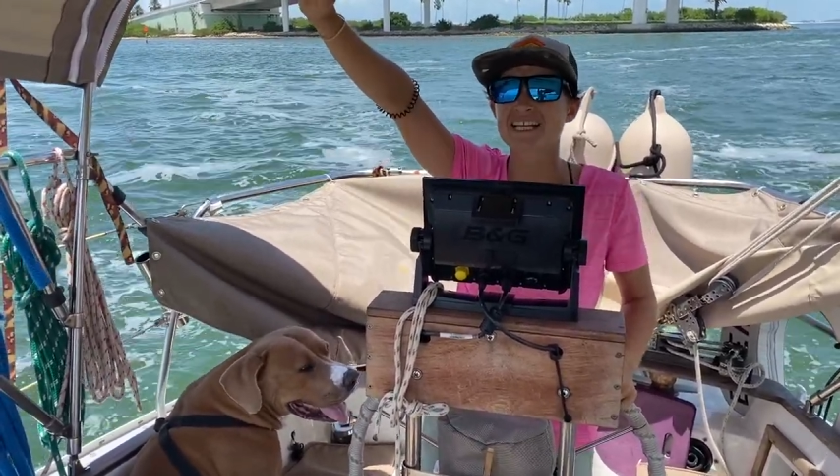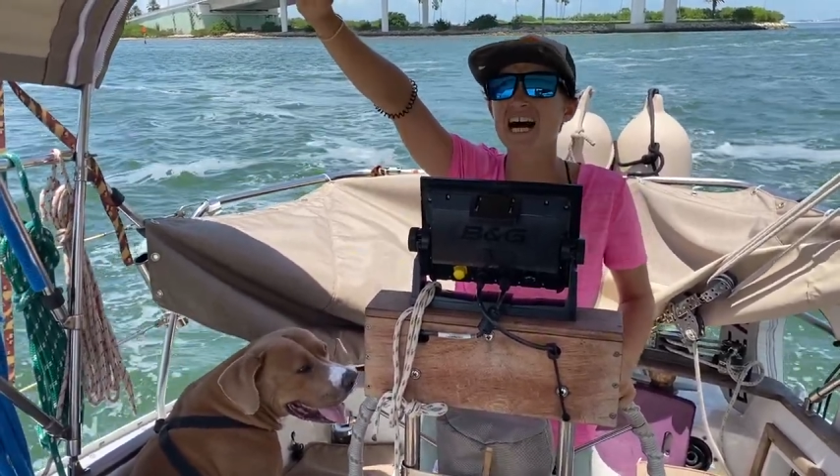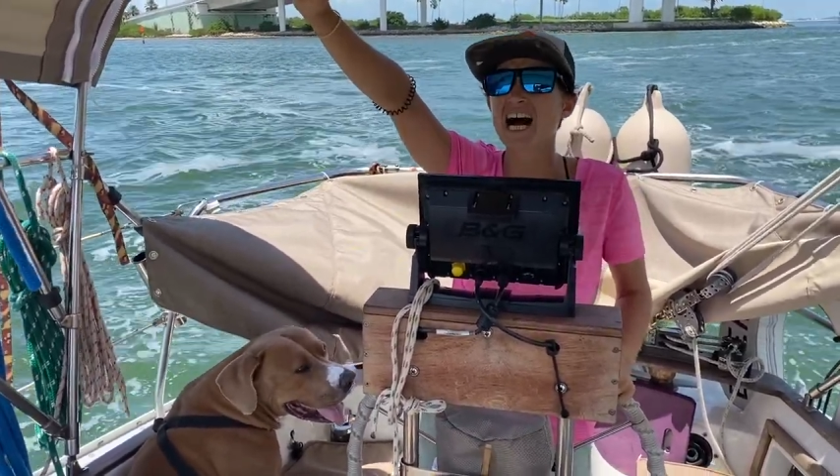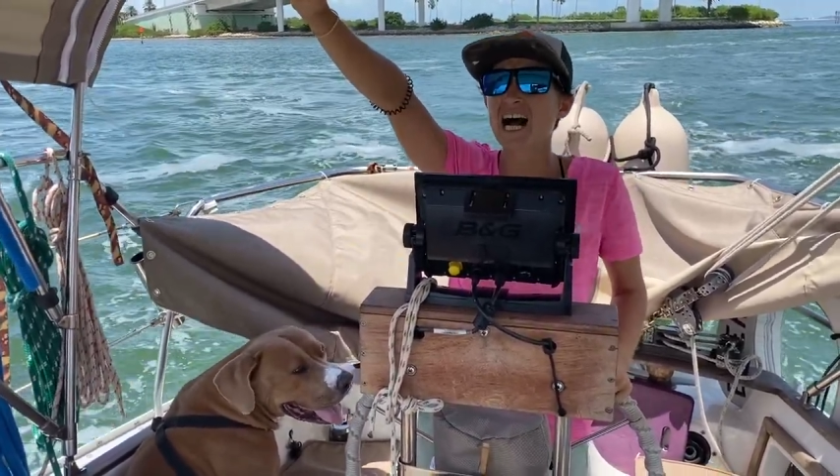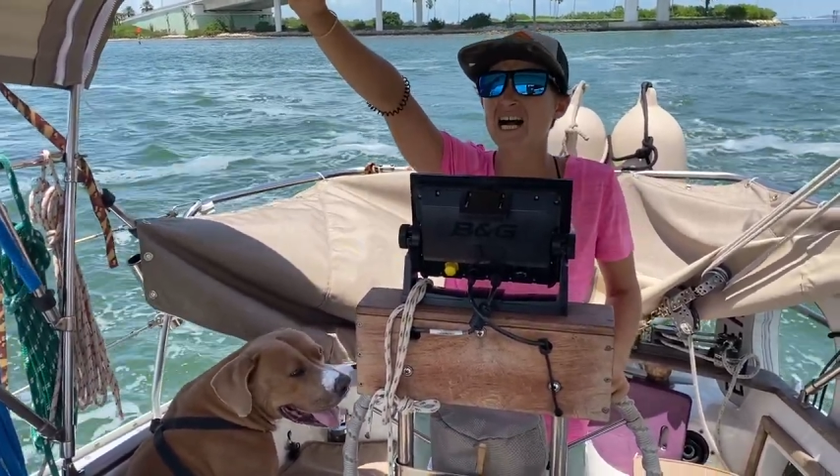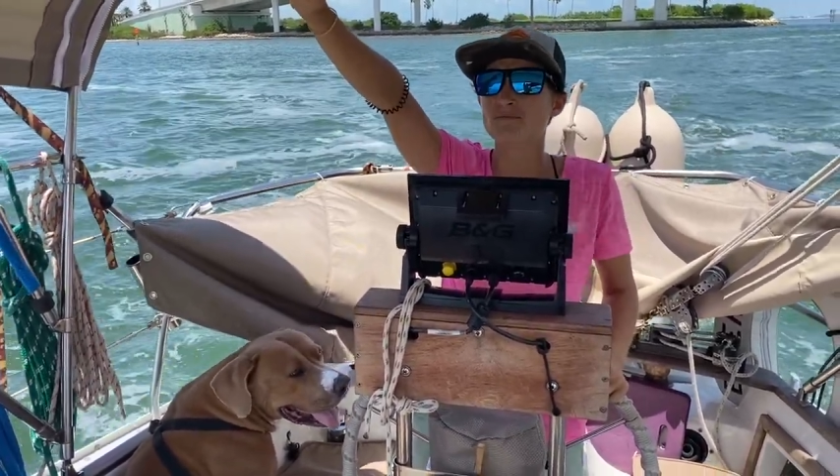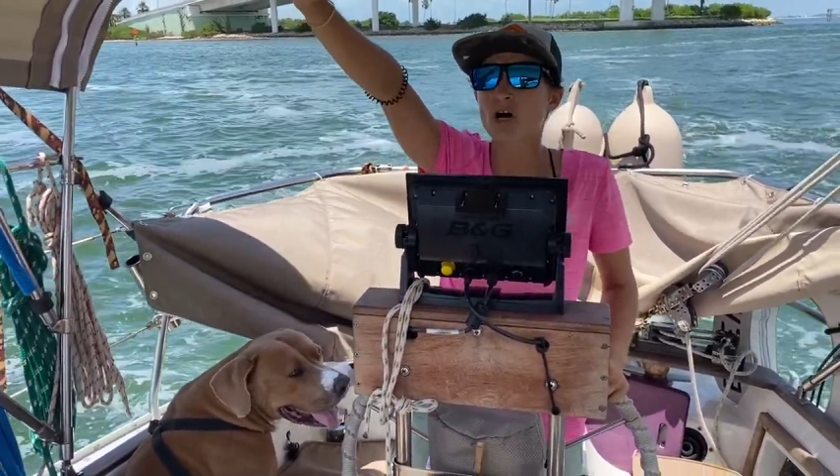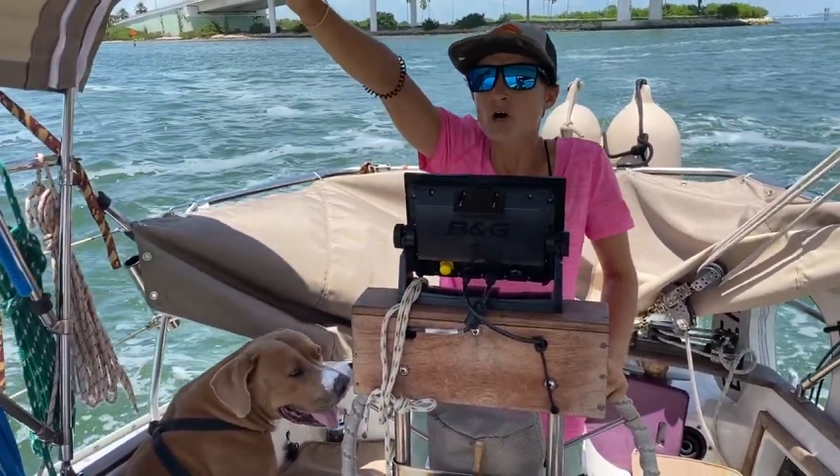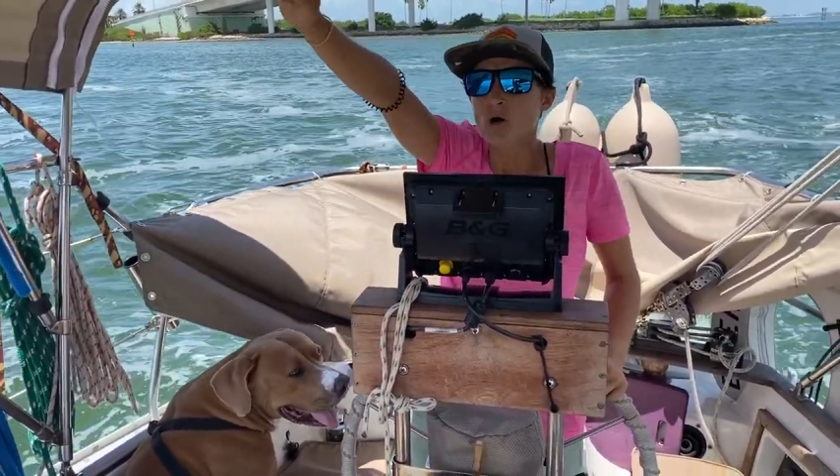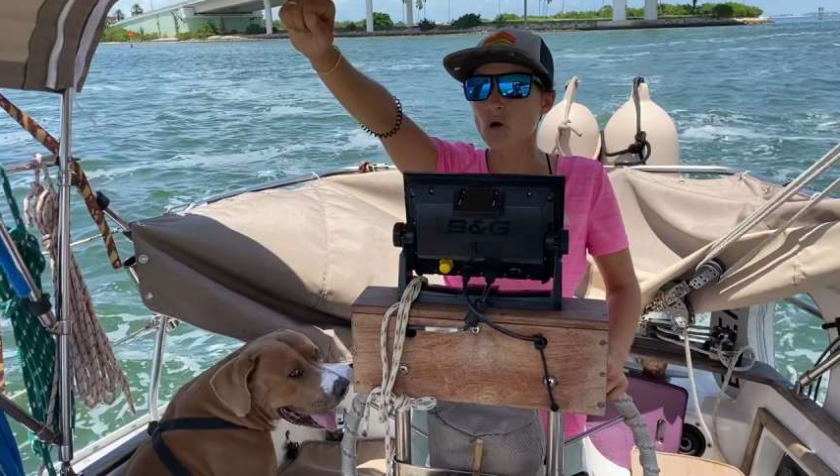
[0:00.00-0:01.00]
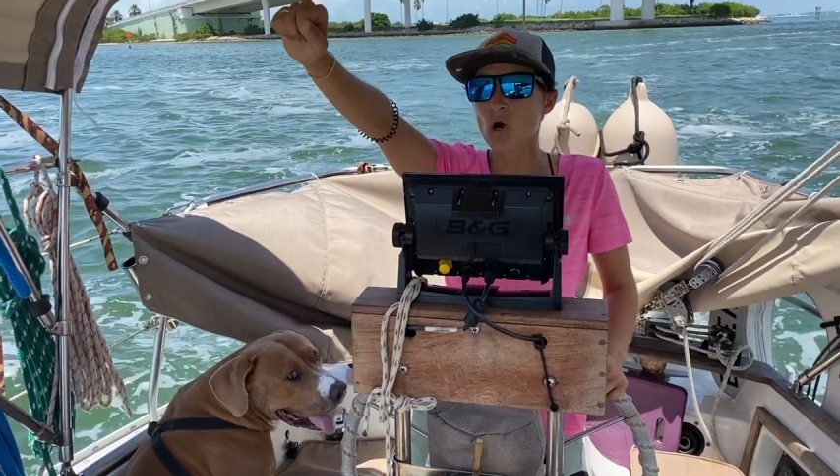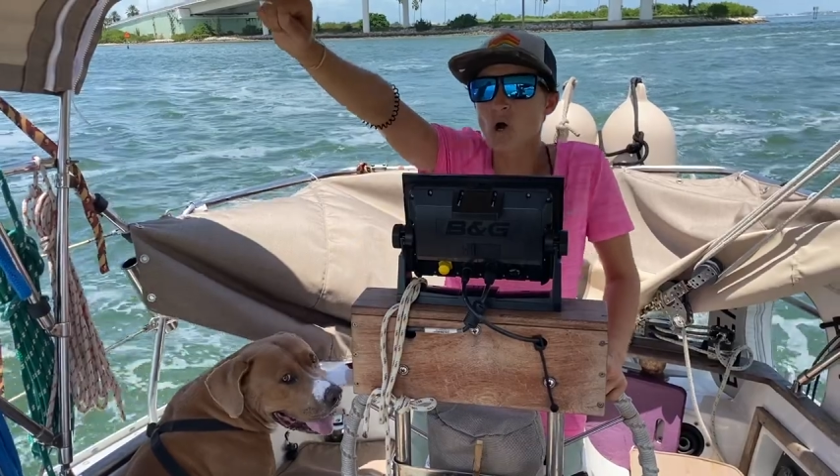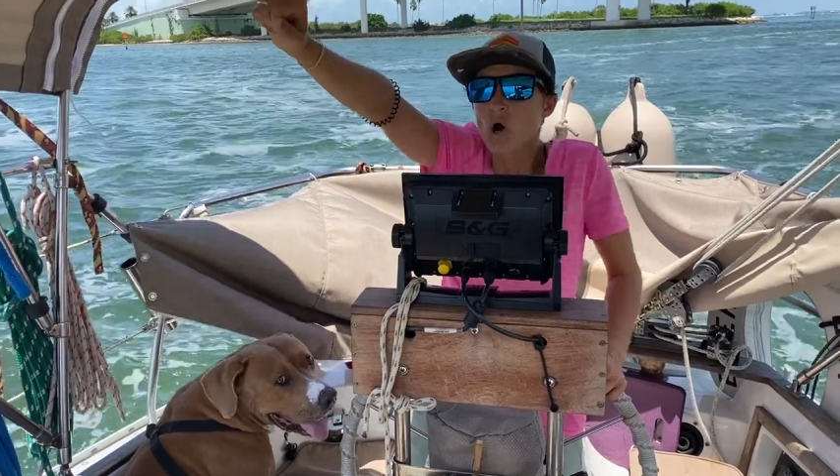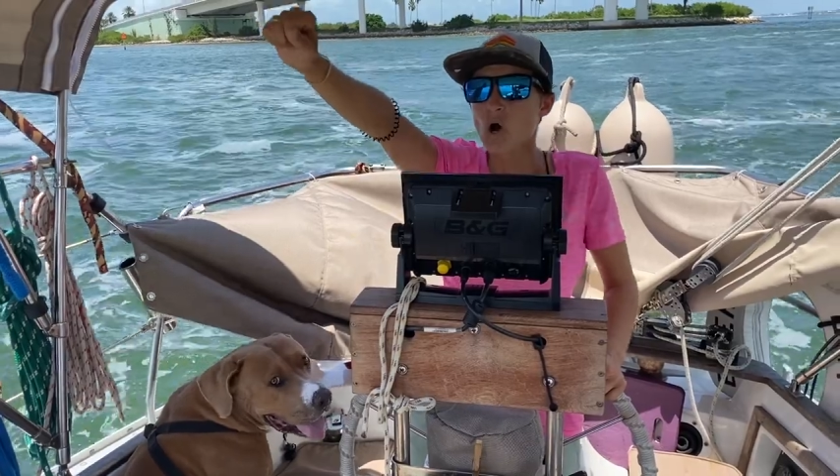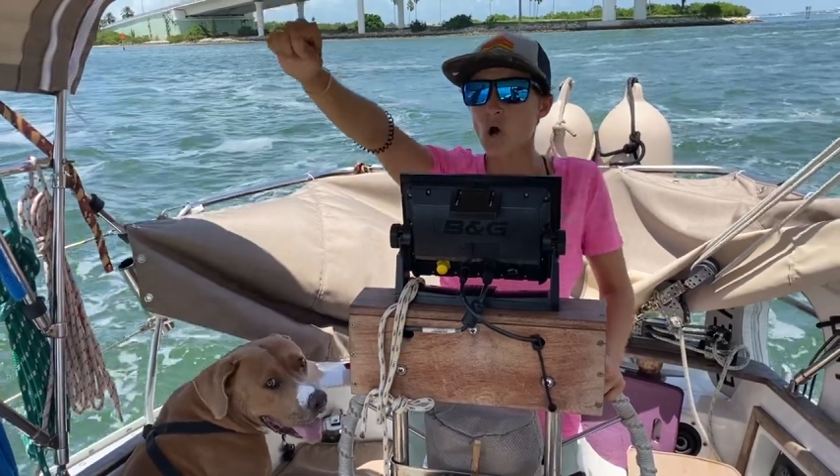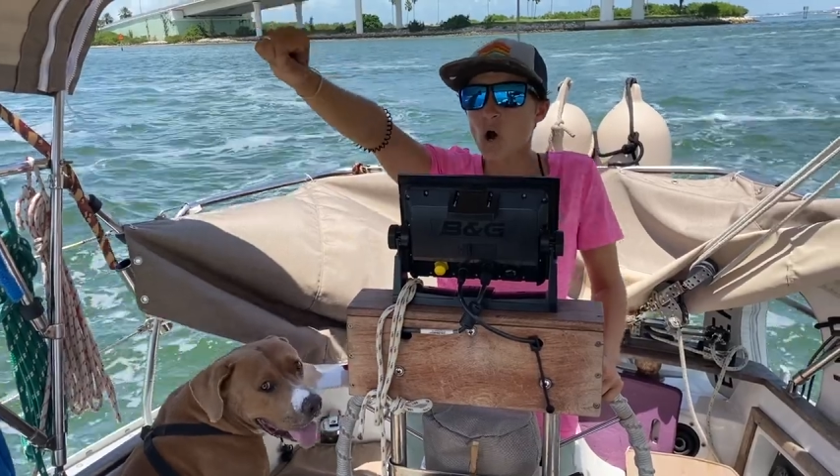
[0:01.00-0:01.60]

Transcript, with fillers: come. Yeah, sometimes life holds